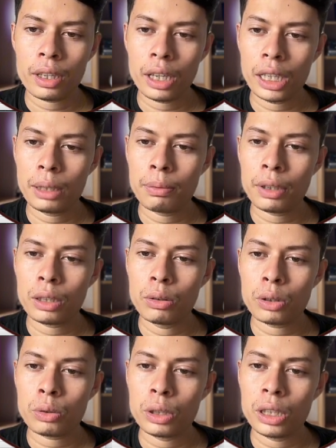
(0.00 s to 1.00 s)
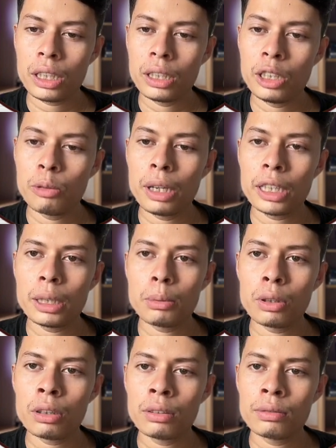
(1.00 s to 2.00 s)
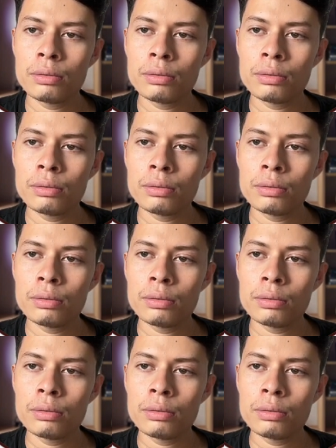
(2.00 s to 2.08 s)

and if I go to a new variable,